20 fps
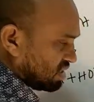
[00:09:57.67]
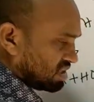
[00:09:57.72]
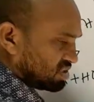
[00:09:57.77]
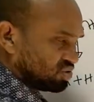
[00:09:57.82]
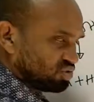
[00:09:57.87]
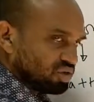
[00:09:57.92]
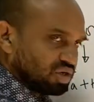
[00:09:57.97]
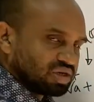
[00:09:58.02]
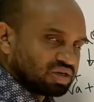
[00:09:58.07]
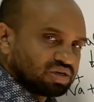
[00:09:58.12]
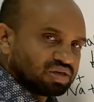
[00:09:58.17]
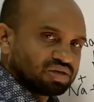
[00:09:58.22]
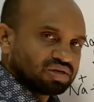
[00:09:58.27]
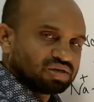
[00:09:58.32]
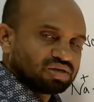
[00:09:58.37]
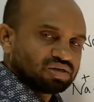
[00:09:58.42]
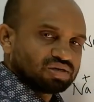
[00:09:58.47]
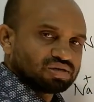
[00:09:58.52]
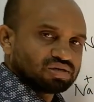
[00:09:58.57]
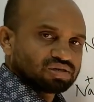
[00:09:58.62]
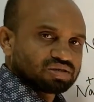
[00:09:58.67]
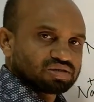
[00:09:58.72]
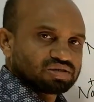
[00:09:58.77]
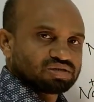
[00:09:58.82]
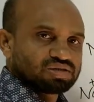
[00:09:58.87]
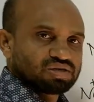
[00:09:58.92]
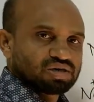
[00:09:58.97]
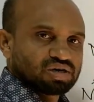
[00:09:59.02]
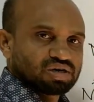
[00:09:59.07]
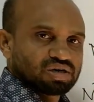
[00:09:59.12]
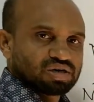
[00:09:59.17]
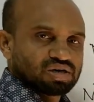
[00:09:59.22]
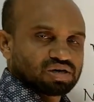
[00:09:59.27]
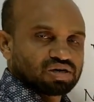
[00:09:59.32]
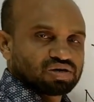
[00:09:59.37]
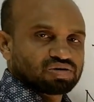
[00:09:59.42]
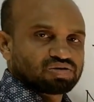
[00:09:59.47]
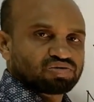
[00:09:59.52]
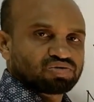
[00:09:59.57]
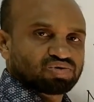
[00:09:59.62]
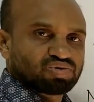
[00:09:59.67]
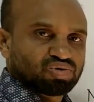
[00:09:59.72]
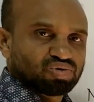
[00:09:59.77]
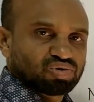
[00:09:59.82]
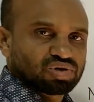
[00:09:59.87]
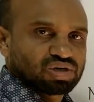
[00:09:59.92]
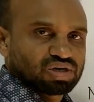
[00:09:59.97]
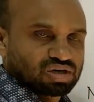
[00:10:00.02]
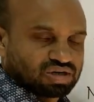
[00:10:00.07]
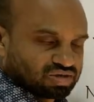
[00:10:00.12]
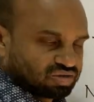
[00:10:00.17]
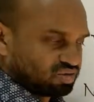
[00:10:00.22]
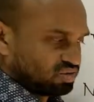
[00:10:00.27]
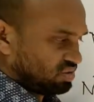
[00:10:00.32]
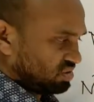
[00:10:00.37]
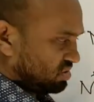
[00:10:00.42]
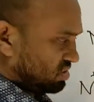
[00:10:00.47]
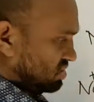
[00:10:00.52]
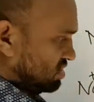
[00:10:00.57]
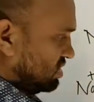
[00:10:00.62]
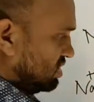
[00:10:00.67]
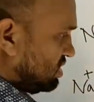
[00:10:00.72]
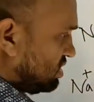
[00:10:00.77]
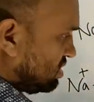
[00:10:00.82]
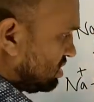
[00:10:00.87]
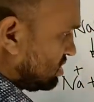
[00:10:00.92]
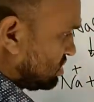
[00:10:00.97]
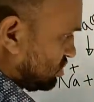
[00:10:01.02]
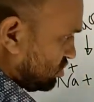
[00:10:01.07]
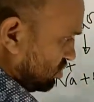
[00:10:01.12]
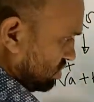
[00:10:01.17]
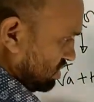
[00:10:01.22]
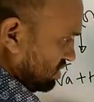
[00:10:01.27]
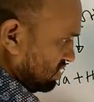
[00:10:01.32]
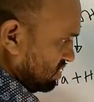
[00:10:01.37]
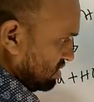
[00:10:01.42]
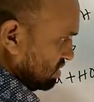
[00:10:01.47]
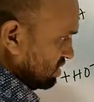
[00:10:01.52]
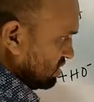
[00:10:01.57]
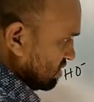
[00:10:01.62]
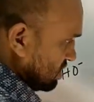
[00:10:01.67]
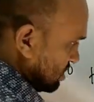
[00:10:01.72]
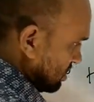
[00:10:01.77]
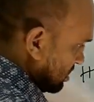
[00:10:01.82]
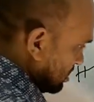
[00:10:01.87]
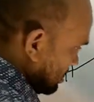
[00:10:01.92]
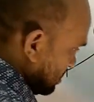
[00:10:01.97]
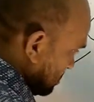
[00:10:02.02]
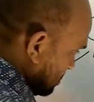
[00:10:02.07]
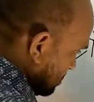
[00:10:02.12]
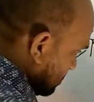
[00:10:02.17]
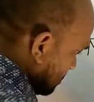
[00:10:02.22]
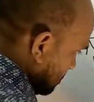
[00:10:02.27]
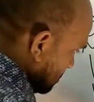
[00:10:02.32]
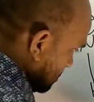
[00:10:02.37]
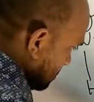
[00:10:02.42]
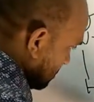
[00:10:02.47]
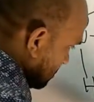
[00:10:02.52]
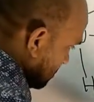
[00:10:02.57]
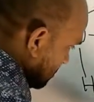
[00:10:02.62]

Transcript: actually there are two electrons in this way, that is